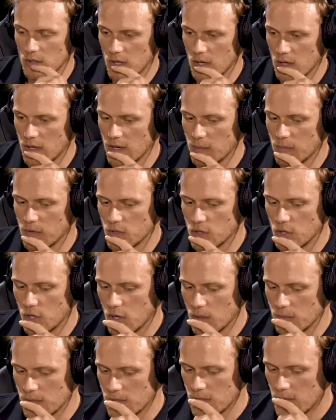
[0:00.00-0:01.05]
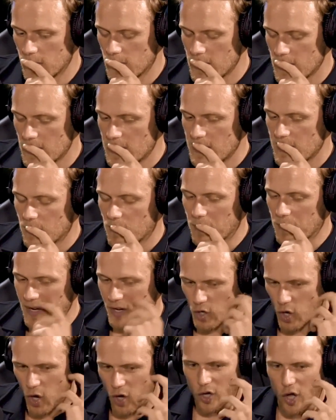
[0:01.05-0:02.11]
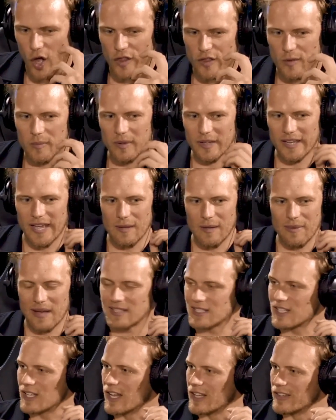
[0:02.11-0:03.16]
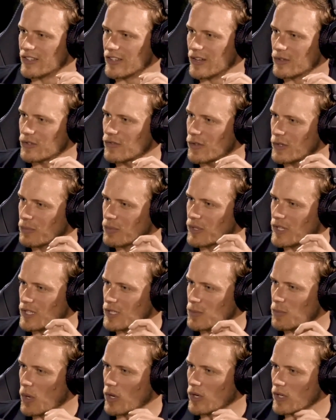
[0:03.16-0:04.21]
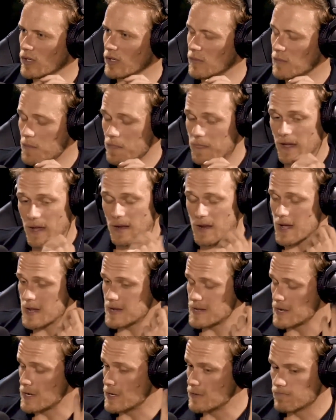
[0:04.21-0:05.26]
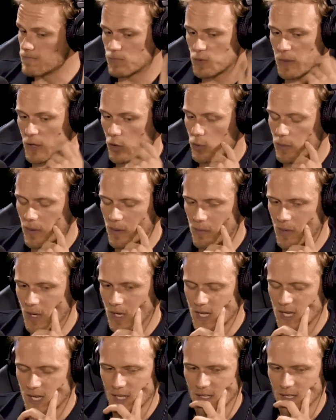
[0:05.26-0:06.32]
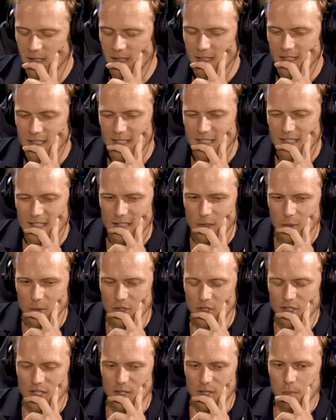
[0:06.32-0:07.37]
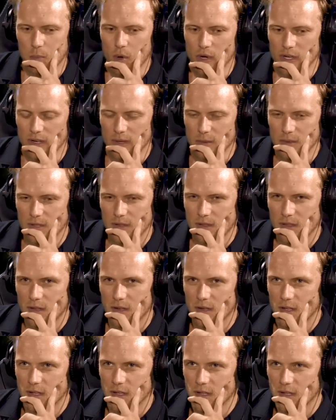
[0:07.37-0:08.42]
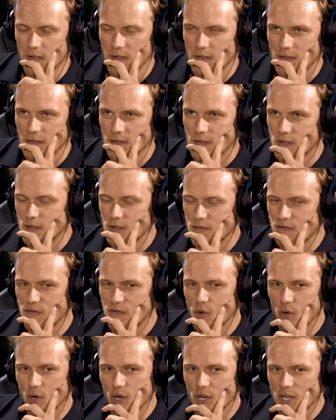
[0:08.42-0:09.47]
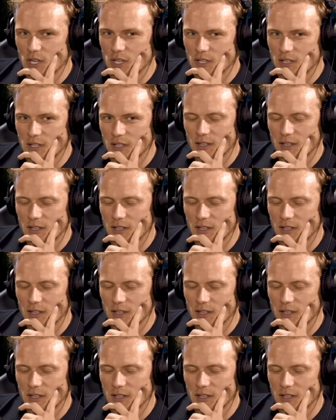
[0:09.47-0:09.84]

a number of jobs, but not got them, and came back to London. I was feeling pretty despondent, and spent all my money, and it was just at this point I was 34,